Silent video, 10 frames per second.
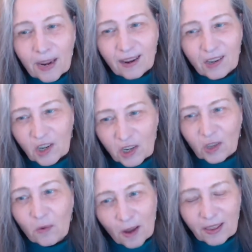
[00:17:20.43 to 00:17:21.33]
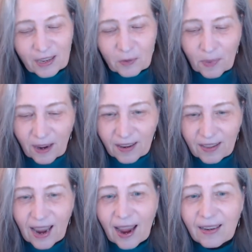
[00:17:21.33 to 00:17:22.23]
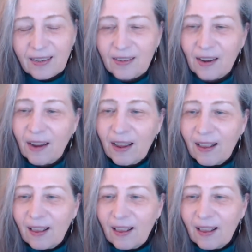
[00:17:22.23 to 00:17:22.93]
because she's the one that's being attacked. So,